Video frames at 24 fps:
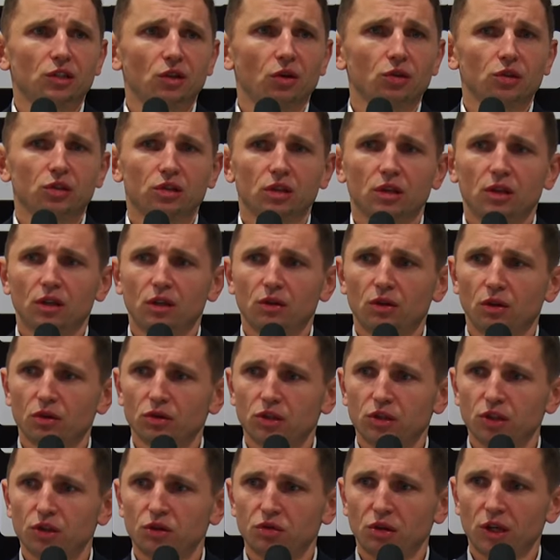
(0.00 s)

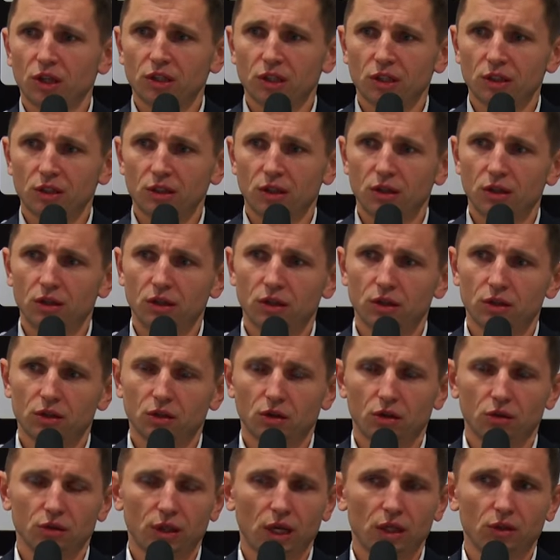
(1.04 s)
those situations.
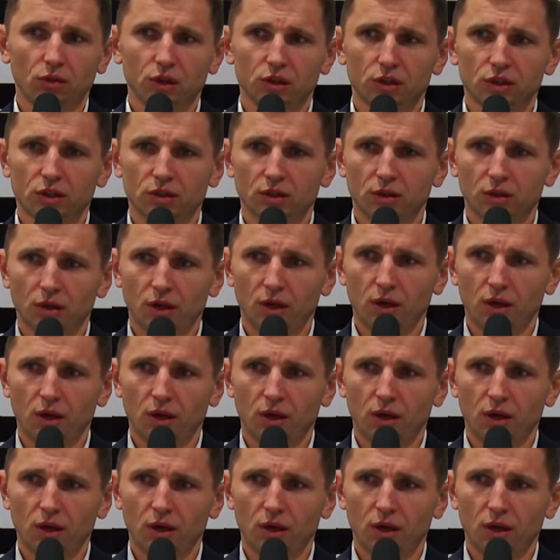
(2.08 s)
So that was